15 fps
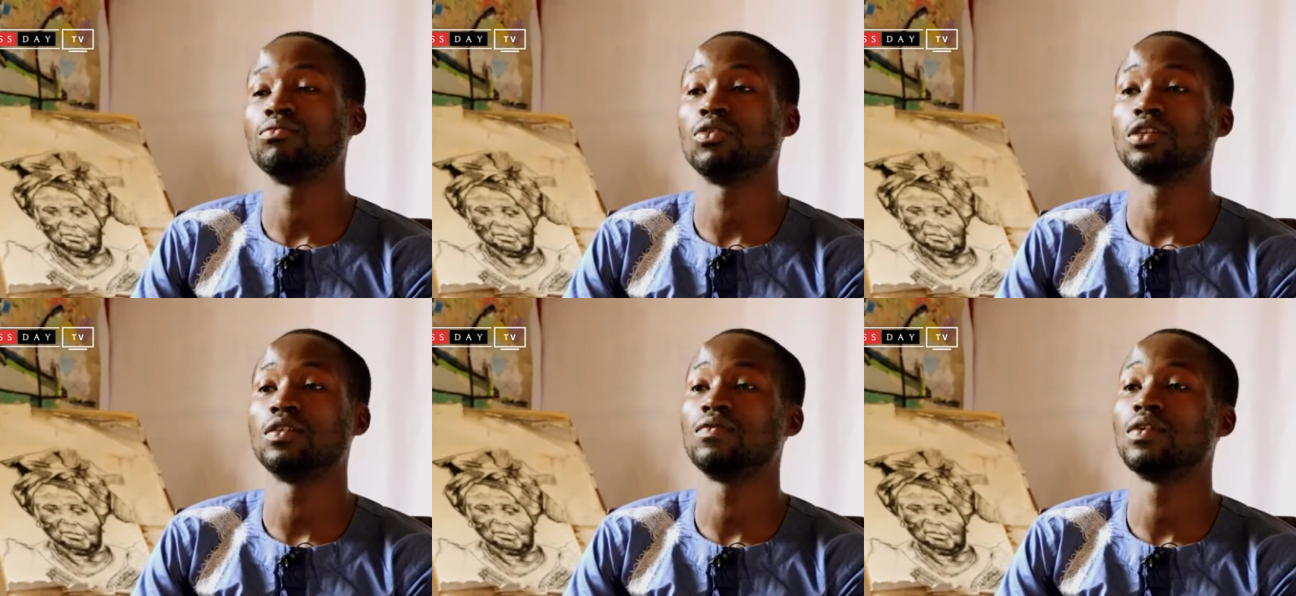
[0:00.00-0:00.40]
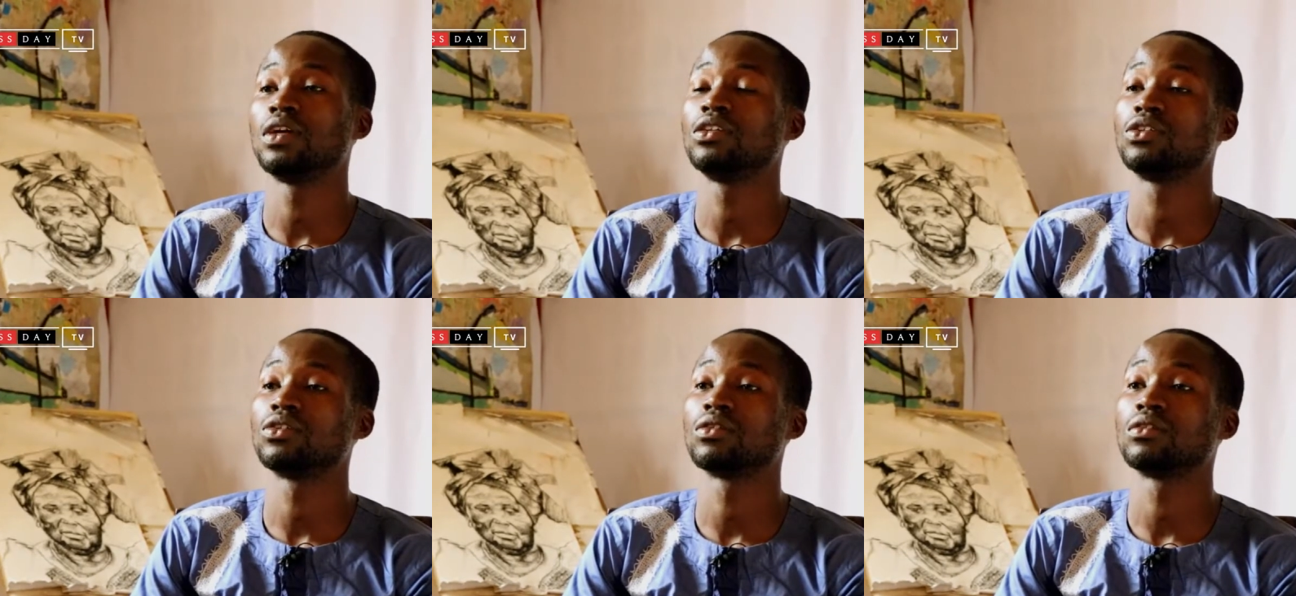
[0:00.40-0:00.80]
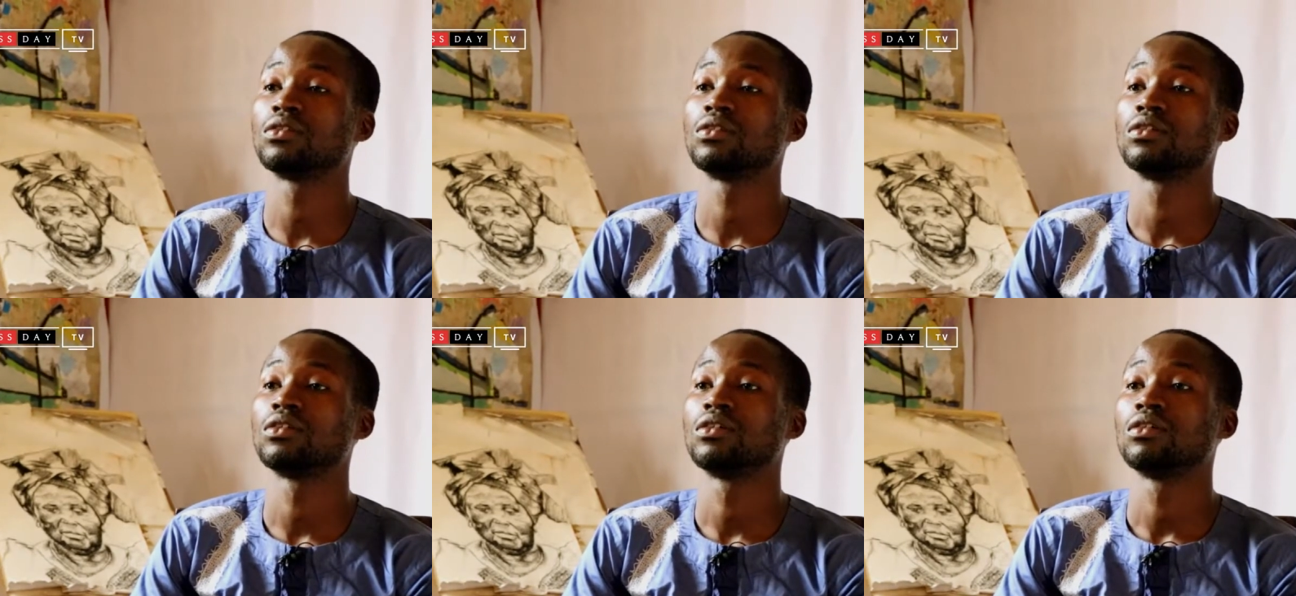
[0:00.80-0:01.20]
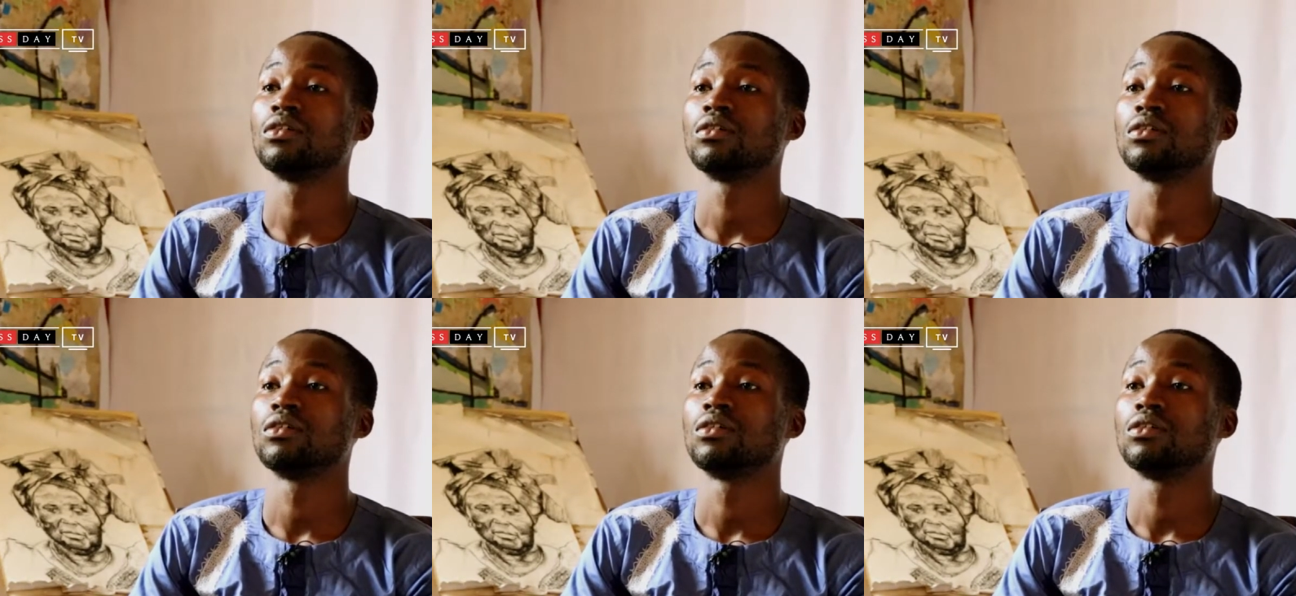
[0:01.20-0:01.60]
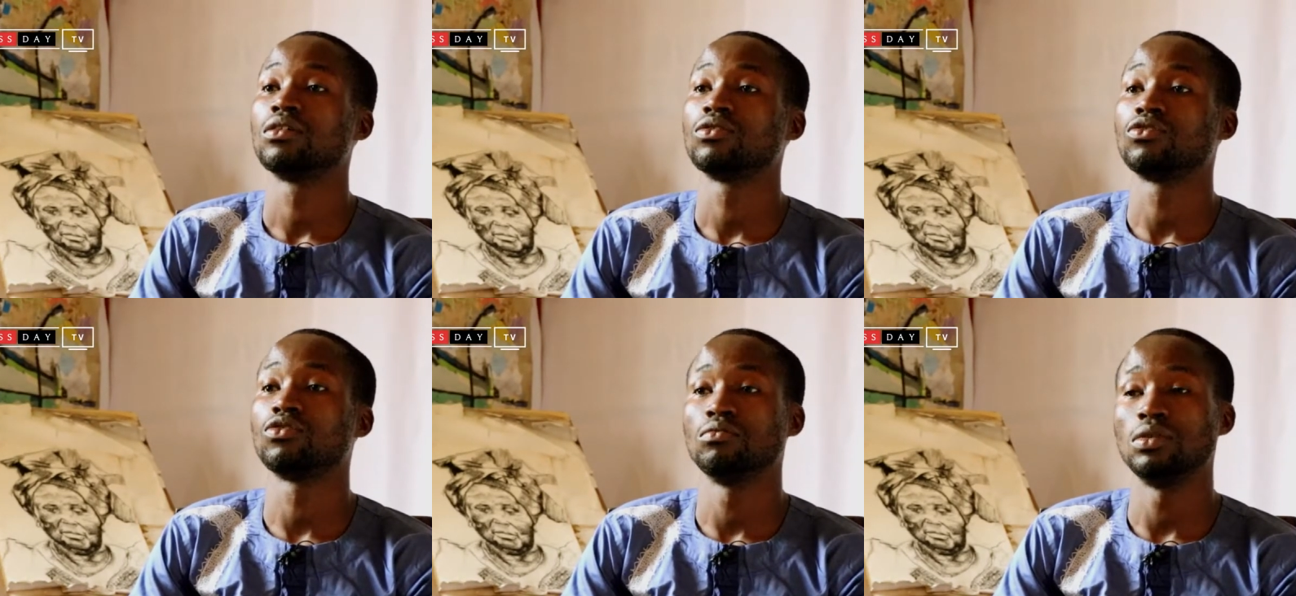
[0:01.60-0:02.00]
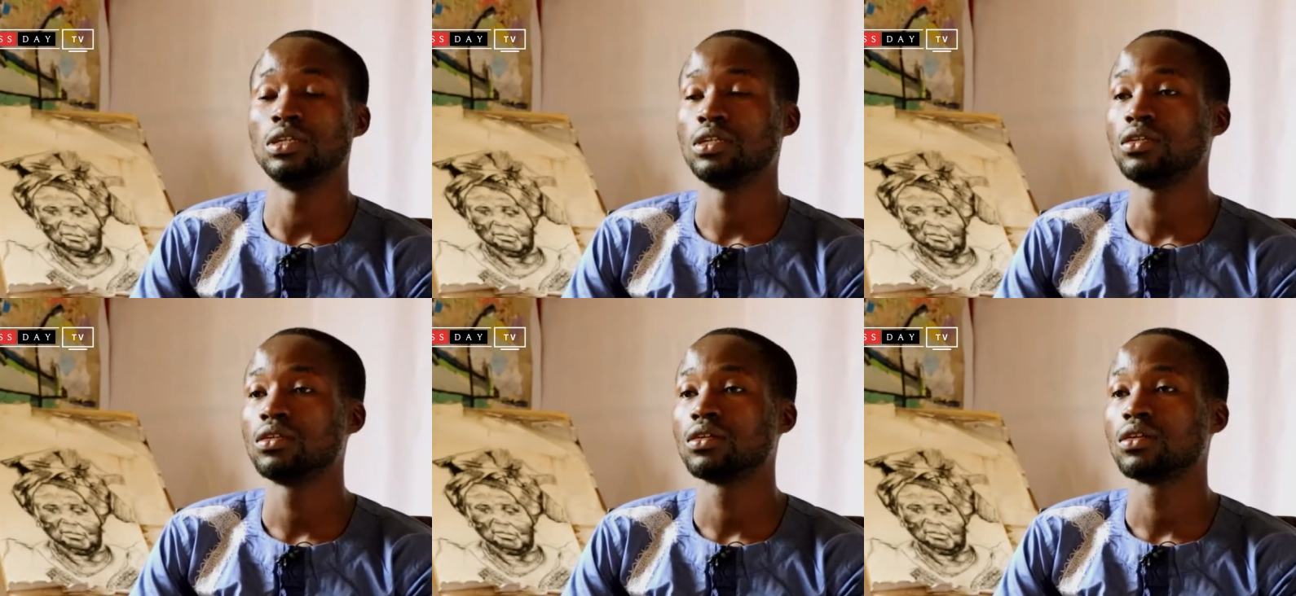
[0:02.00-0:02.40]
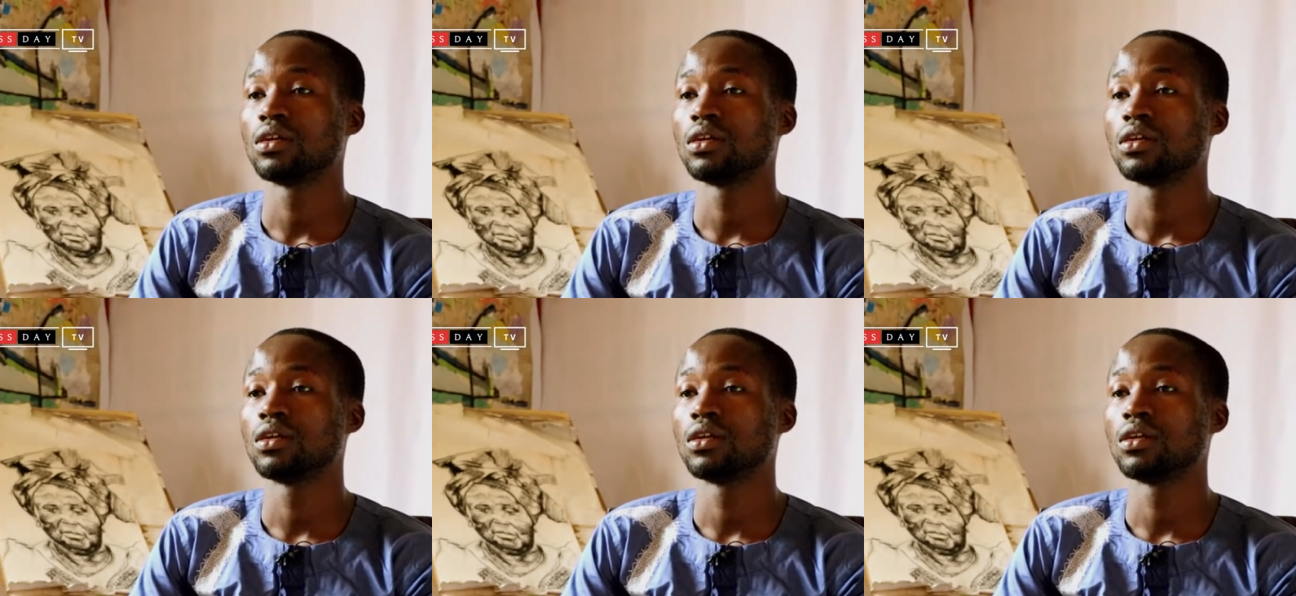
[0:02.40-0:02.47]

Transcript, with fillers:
Speaker 1: motivation to me.